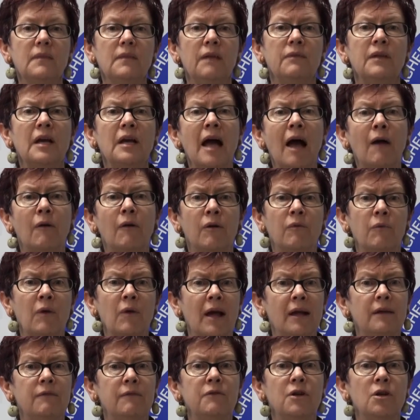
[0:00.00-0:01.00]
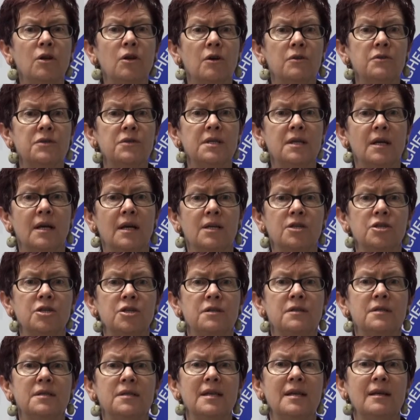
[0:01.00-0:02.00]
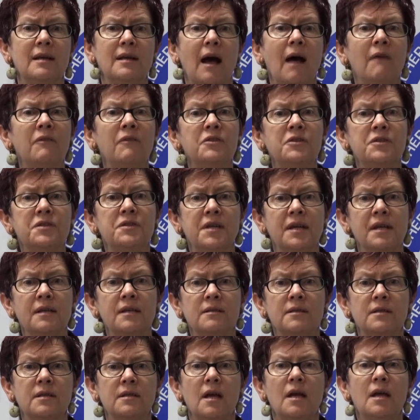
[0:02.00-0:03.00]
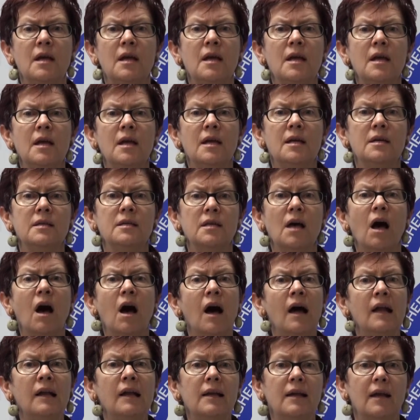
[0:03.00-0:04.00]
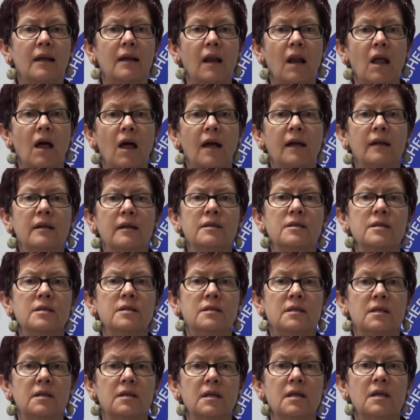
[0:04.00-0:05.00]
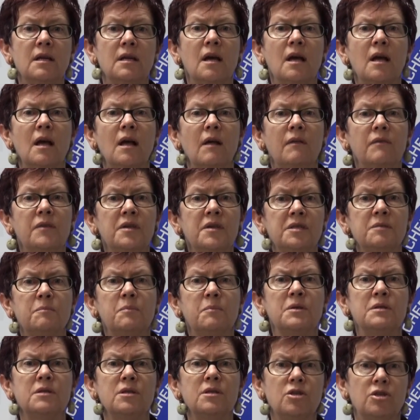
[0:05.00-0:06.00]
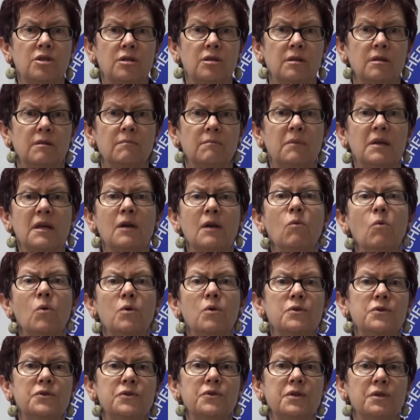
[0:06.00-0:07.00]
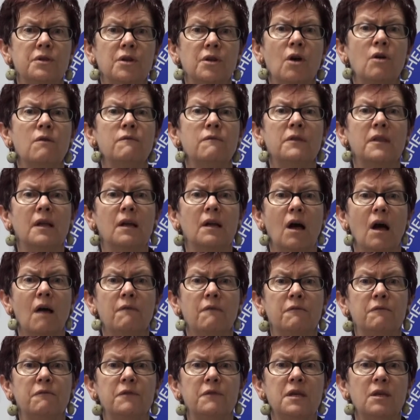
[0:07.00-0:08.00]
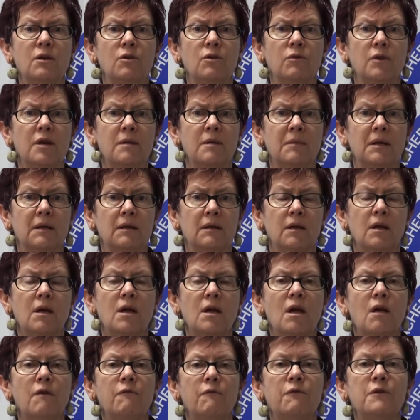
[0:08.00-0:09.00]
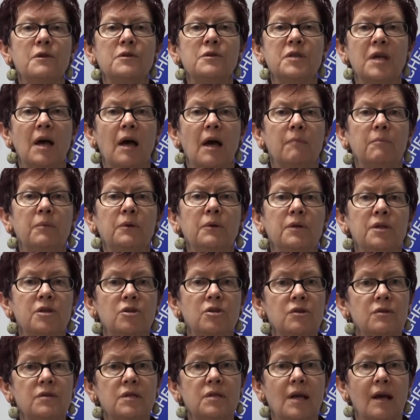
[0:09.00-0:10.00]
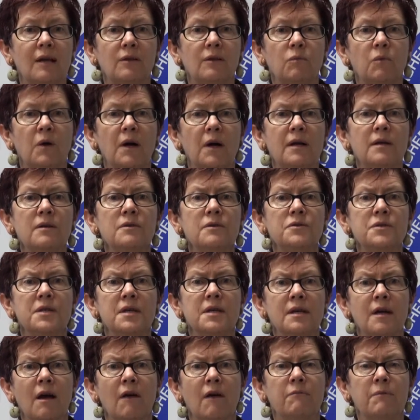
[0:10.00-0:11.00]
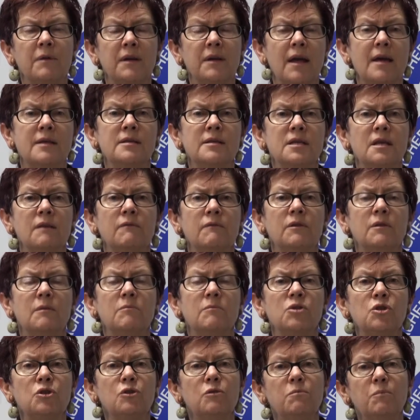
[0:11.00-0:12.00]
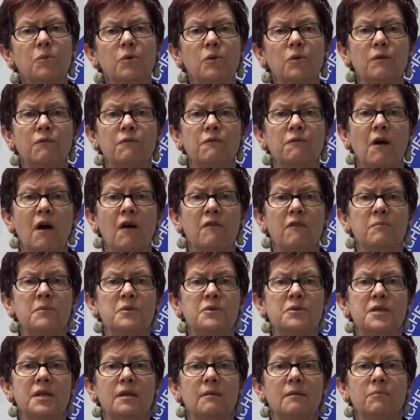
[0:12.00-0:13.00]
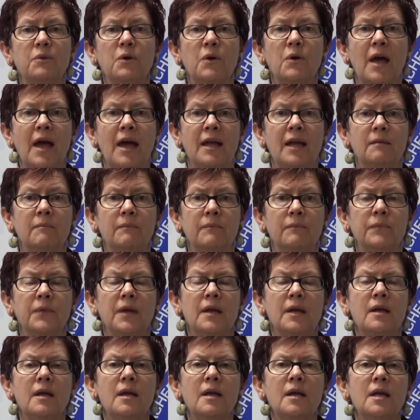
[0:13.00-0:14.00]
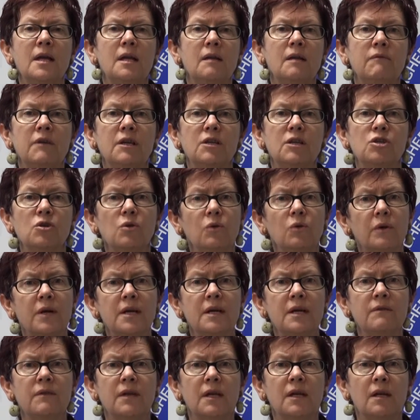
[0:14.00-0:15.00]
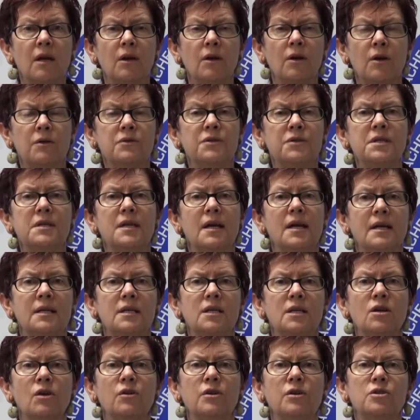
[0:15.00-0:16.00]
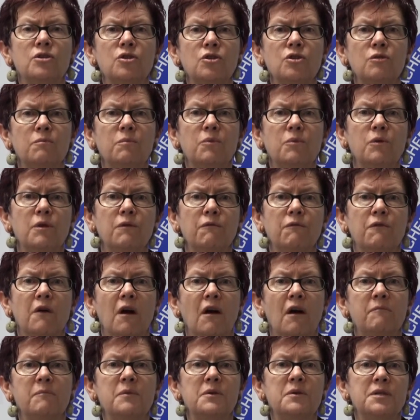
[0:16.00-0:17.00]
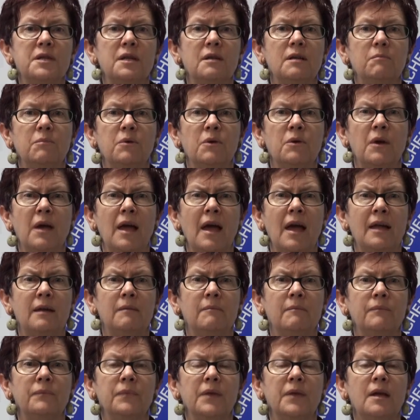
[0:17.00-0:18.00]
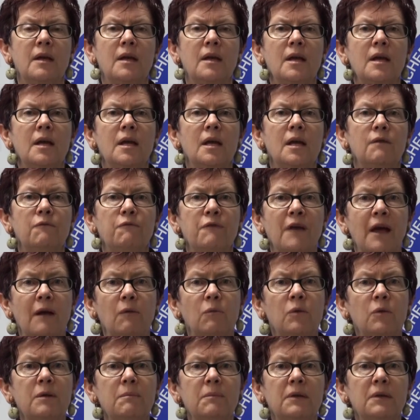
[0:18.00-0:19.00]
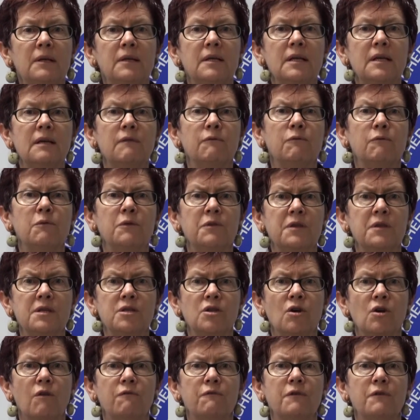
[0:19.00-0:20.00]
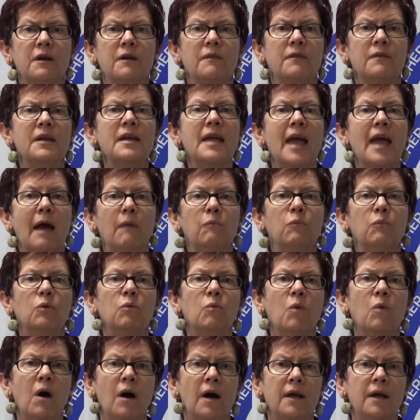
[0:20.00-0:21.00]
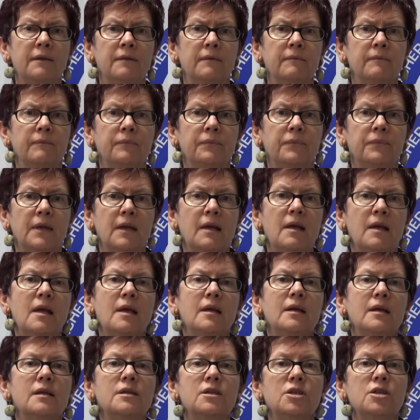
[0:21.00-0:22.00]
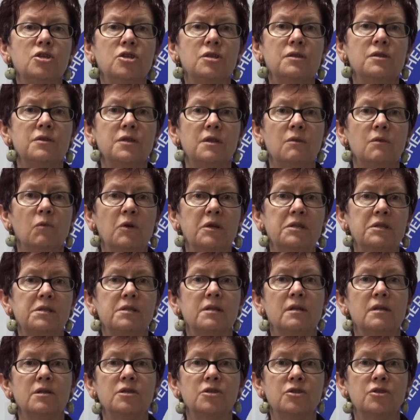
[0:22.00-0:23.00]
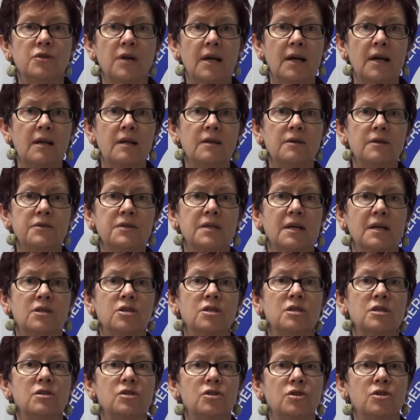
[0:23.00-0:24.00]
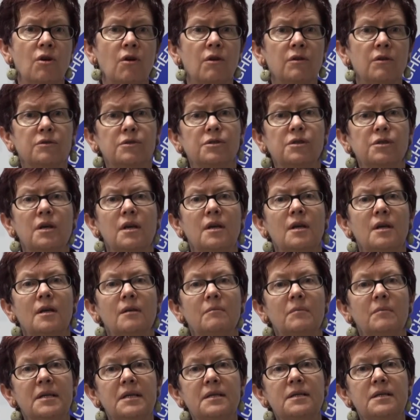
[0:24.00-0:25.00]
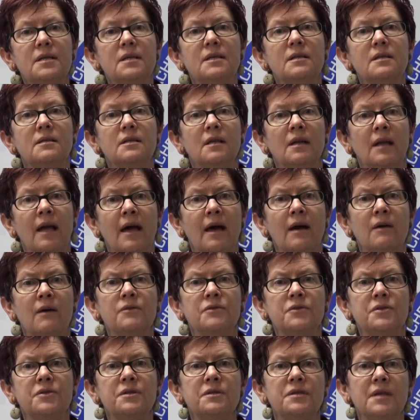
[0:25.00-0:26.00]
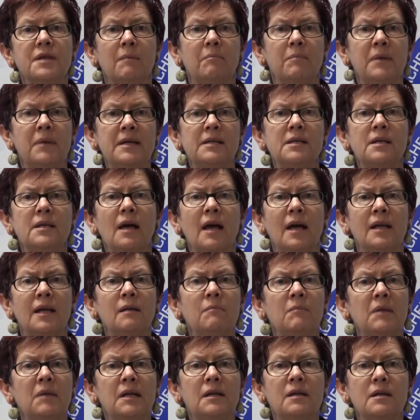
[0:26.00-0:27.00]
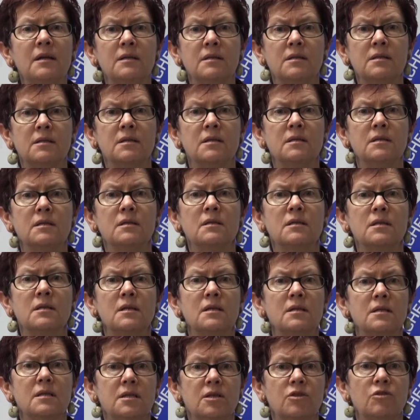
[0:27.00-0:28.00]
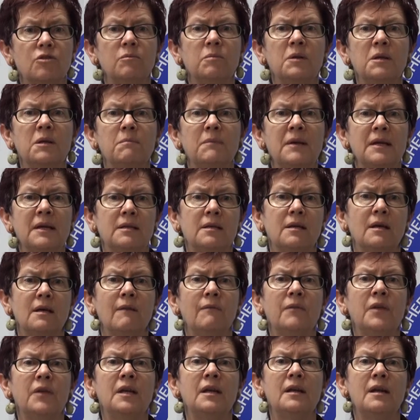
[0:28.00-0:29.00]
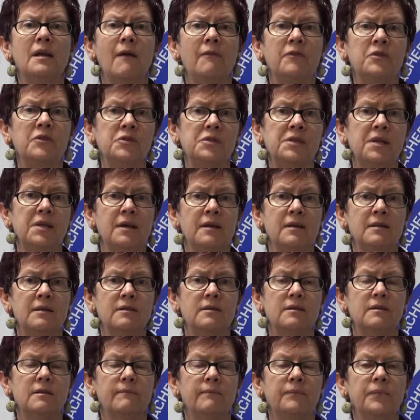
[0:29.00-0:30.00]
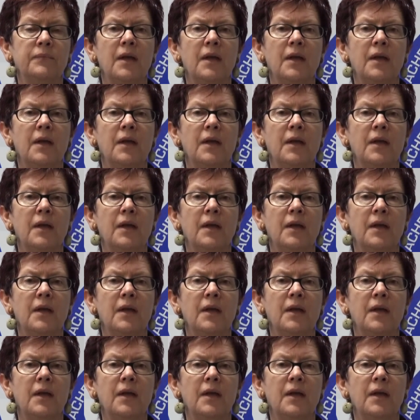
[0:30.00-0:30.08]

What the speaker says: The current round of negotiations in other states is highly unlikely to see this position being worsened over the life of the agreement. For example, in New South Wales, their government has given them 2.5% per annum. In Victoria, they're negotiating on a 2.5% per annum. In fact, we believe with this offer, the gap will widen. Conditions in Western Australia, such as DOT, meetings, allowances, are better and in many instances considerably better than in other states.